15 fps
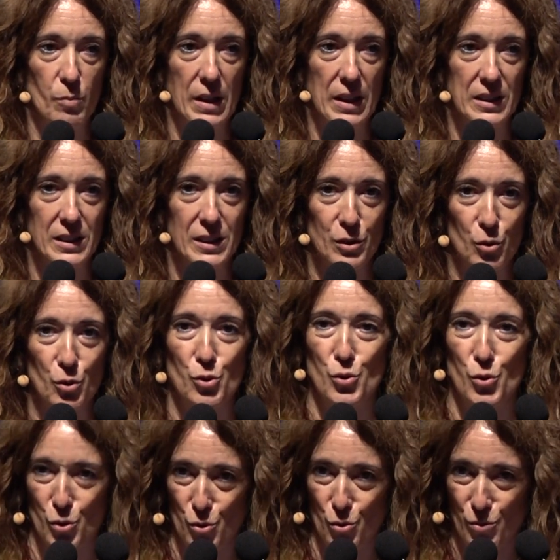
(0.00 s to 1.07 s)
But whenever
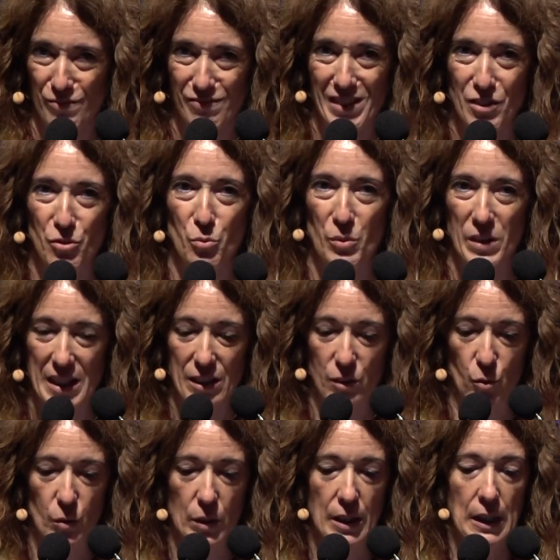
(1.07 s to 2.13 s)
there is a health problem,
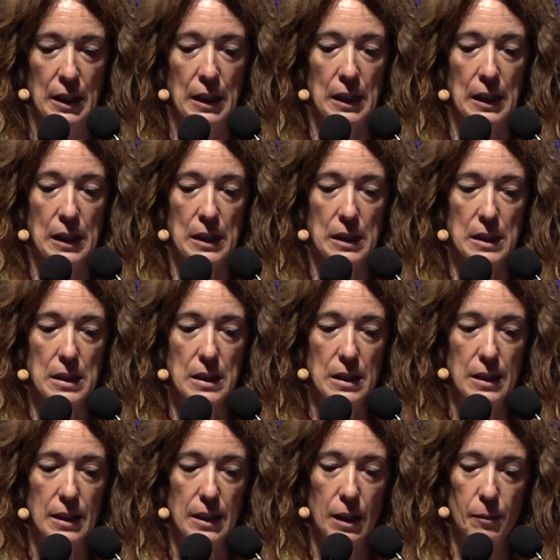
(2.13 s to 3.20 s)
everything is a little bit
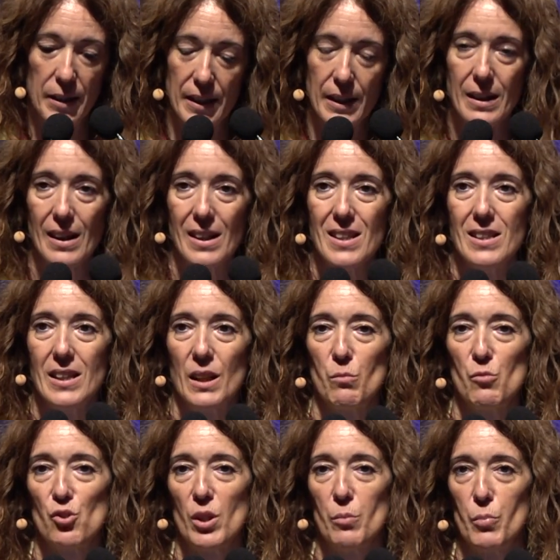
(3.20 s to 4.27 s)
more difficult.
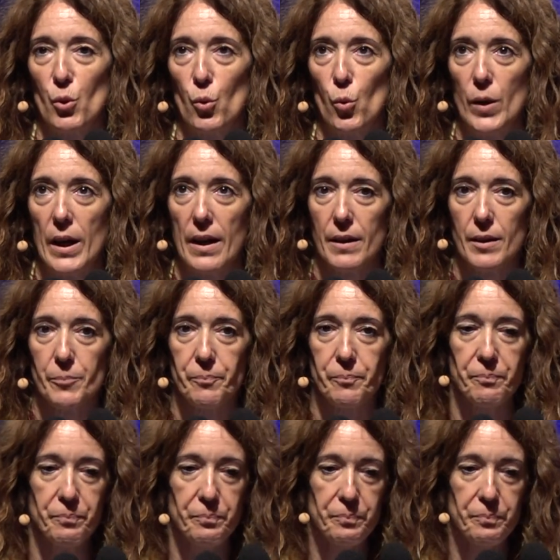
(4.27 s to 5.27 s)
Everything is a challenge.